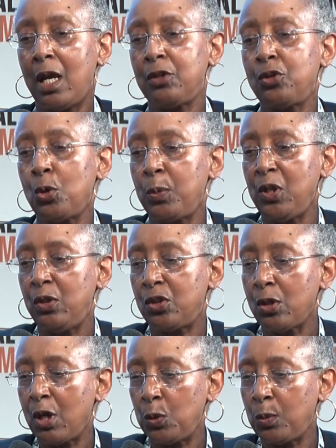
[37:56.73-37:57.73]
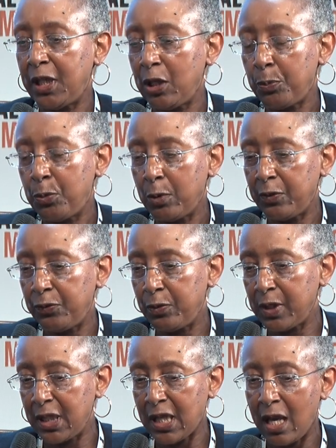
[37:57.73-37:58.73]
So we saw at one airport, for
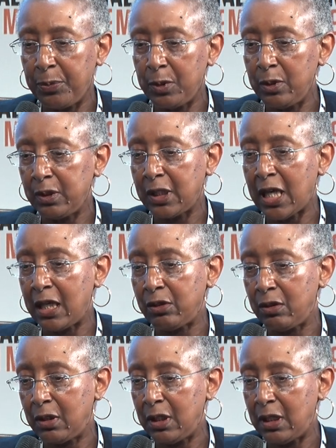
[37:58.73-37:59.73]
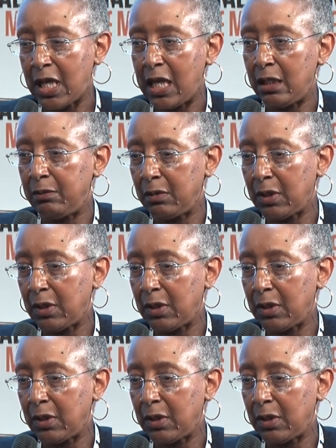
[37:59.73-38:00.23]
example, that it